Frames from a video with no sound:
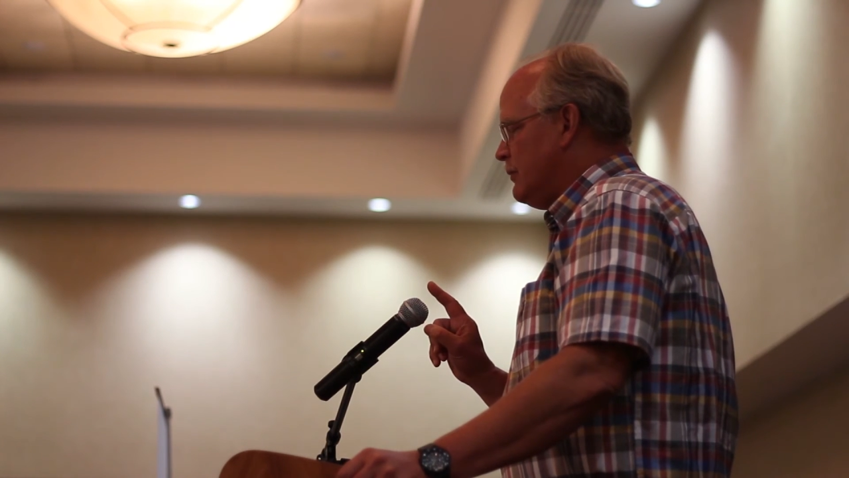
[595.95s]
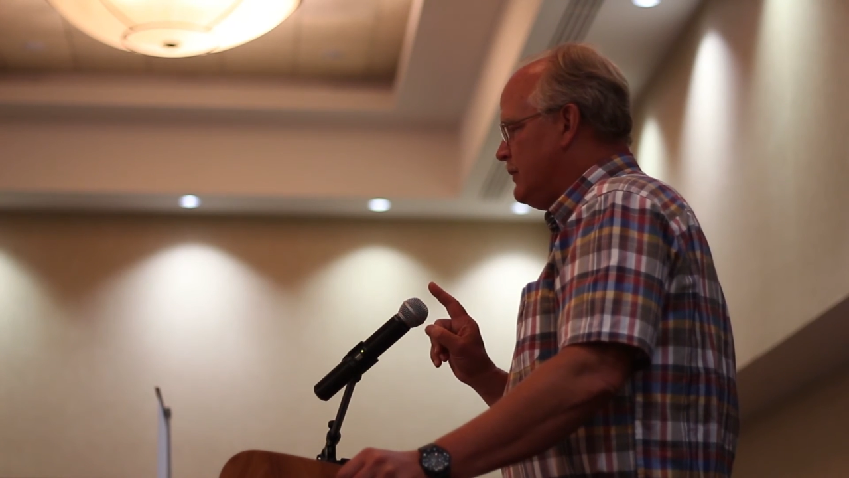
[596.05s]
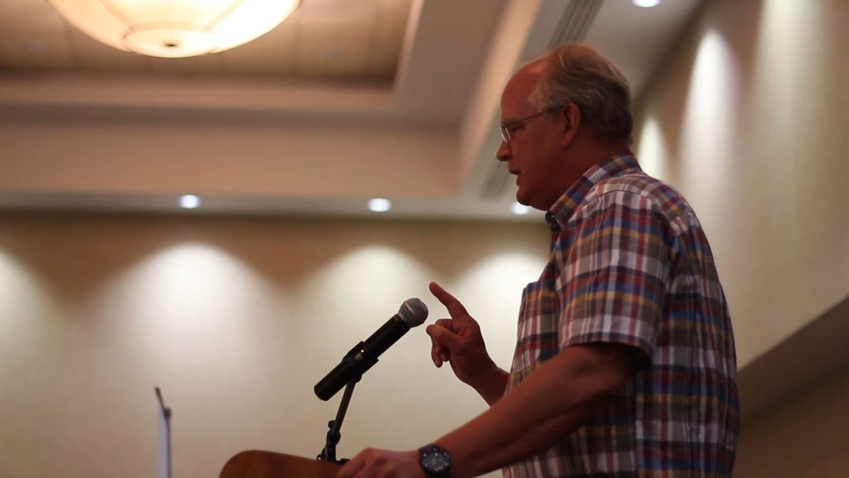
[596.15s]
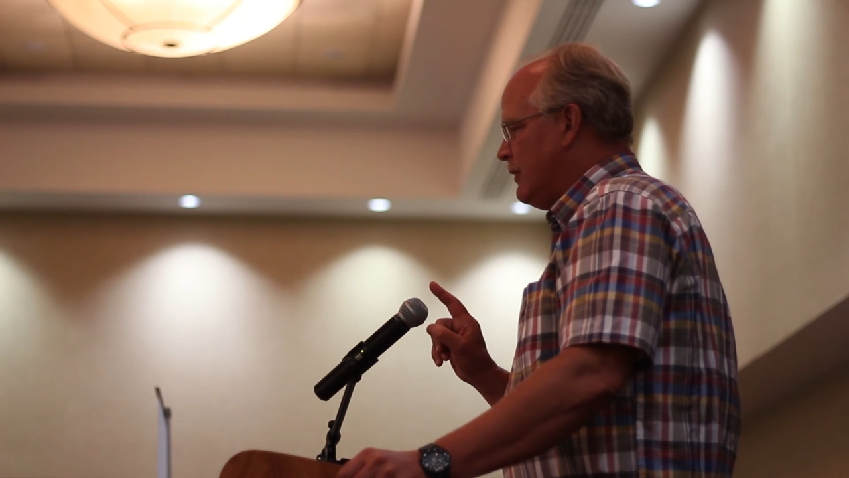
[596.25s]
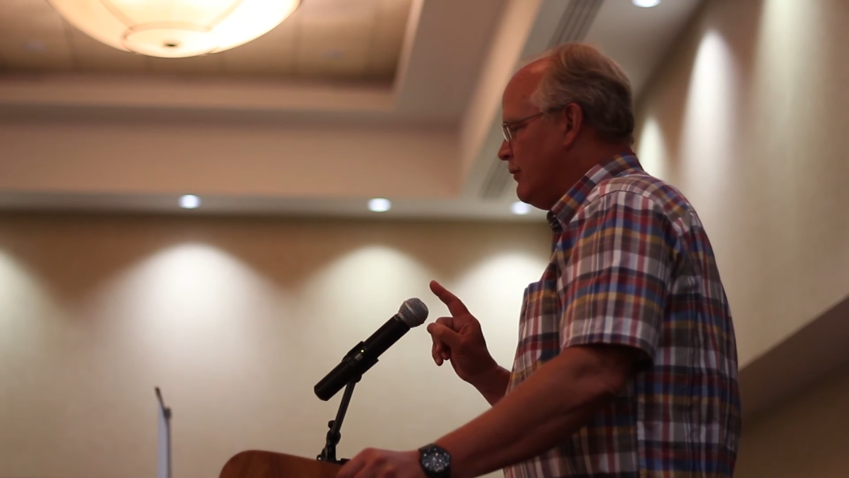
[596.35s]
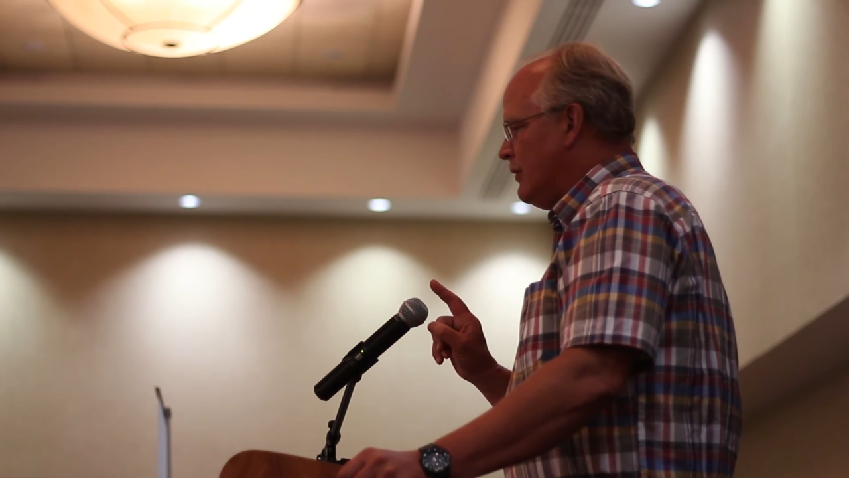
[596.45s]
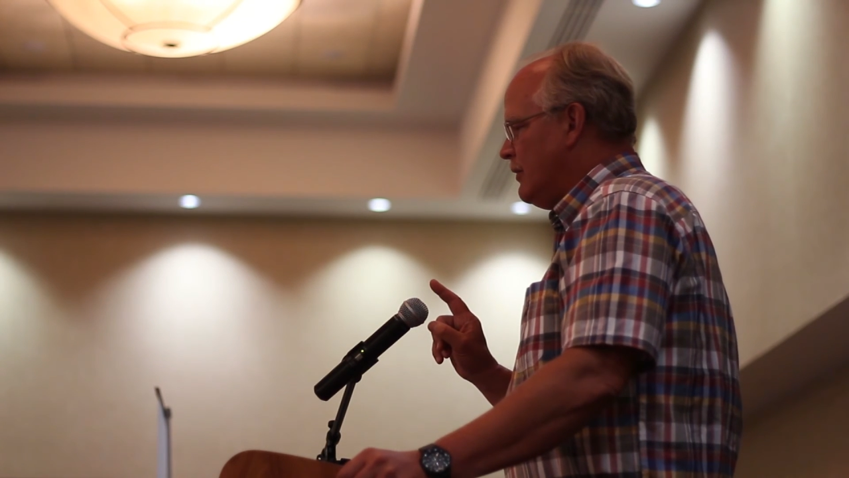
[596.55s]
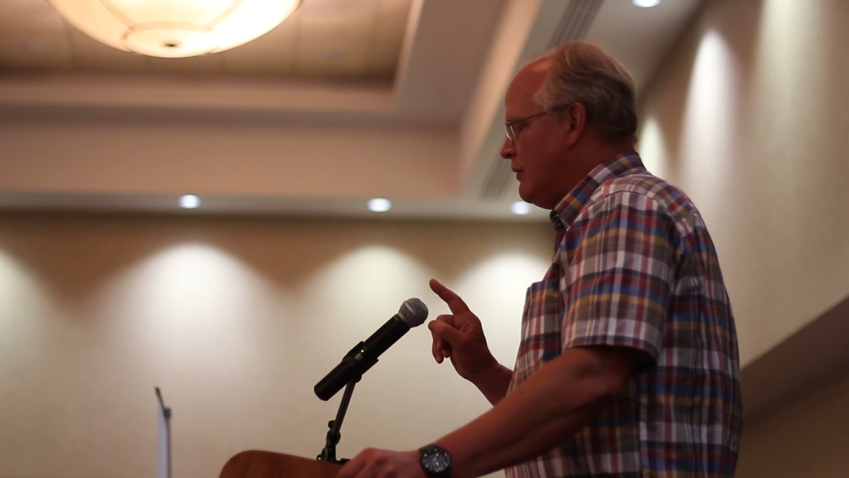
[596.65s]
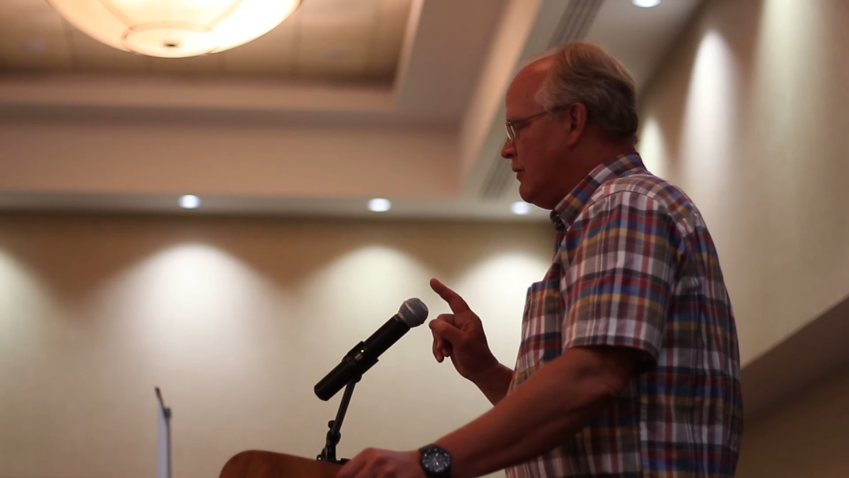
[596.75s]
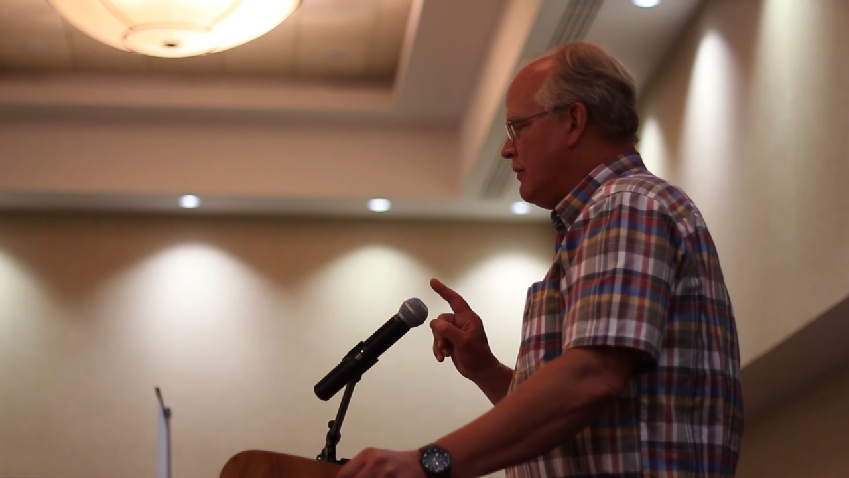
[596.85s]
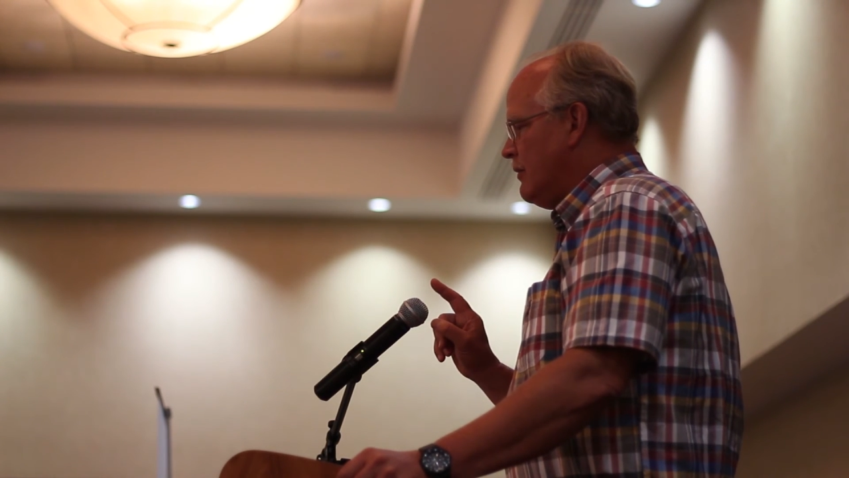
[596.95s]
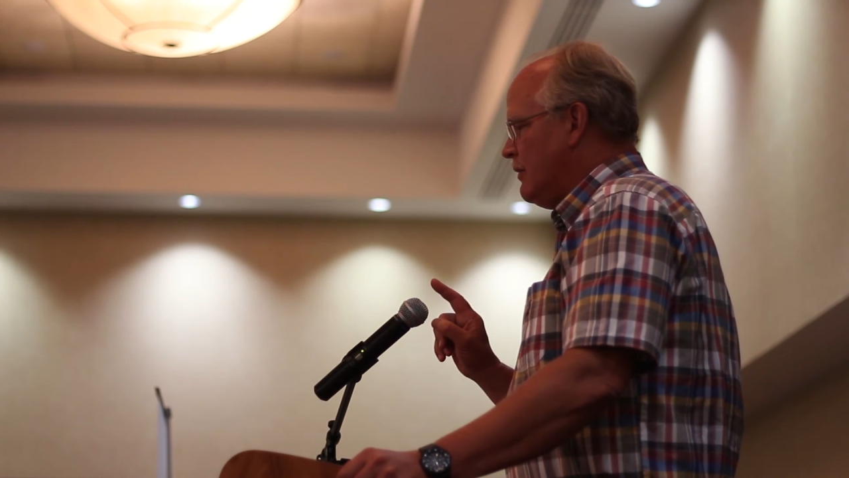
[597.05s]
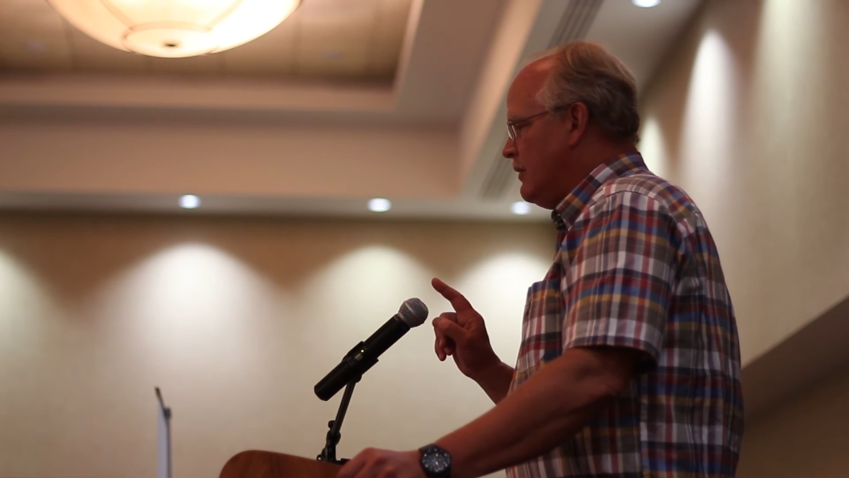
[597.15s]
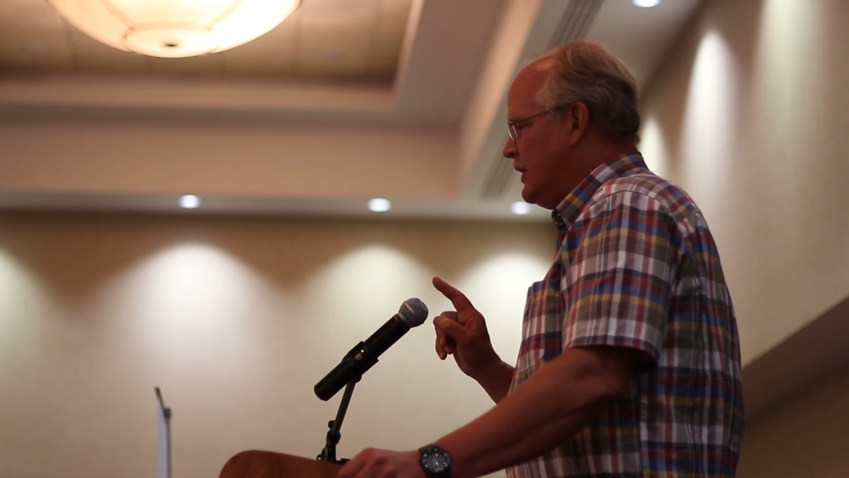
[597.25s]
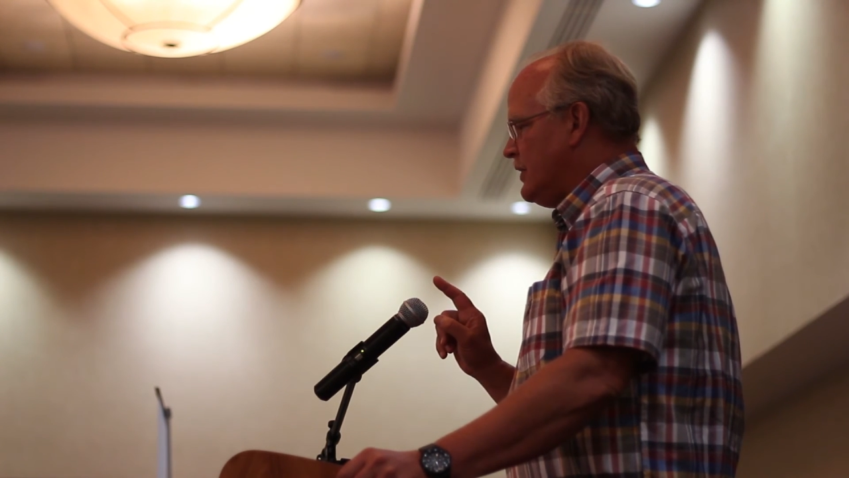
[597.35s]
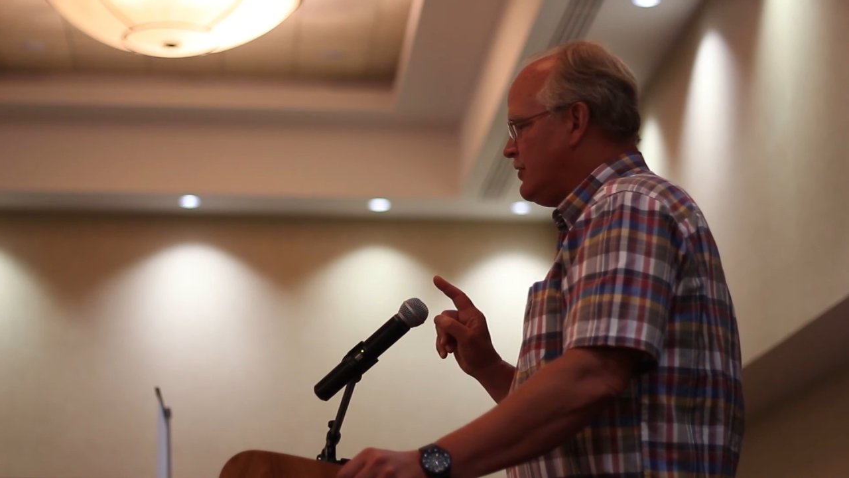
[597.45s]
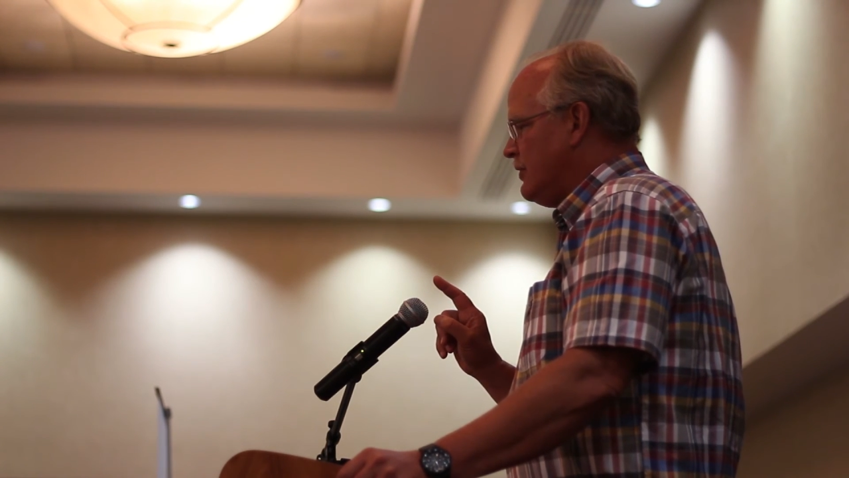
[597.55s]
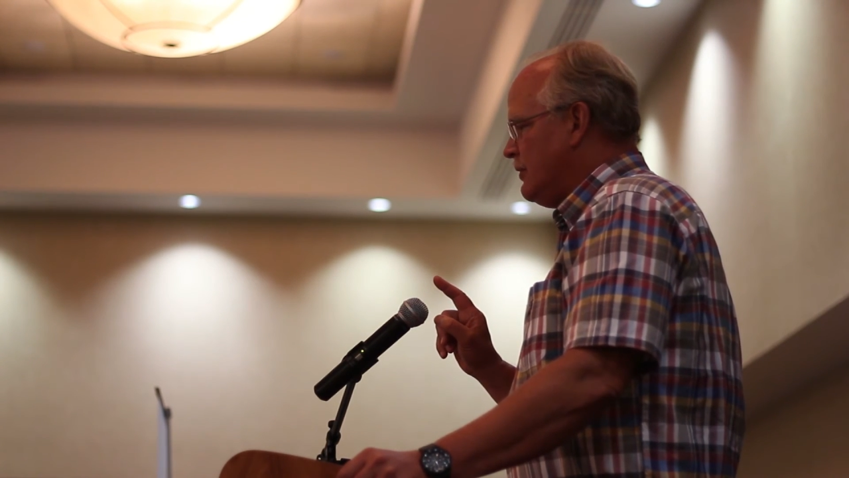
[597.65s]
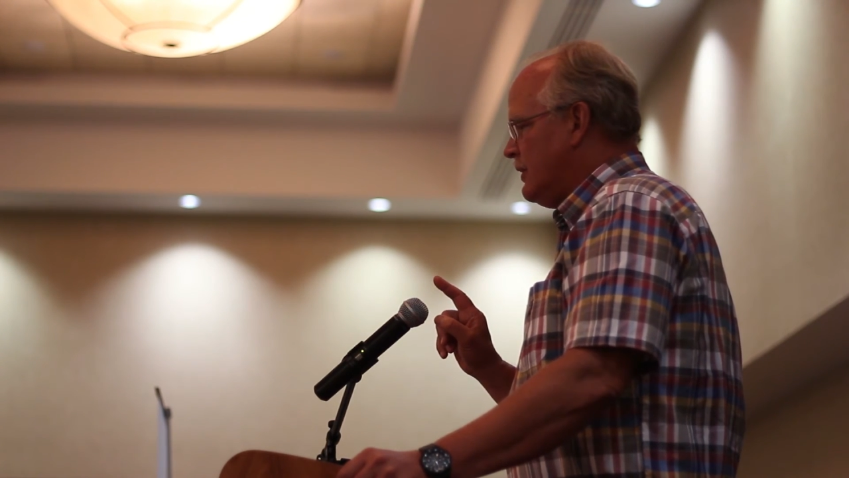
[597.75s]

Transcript: about this.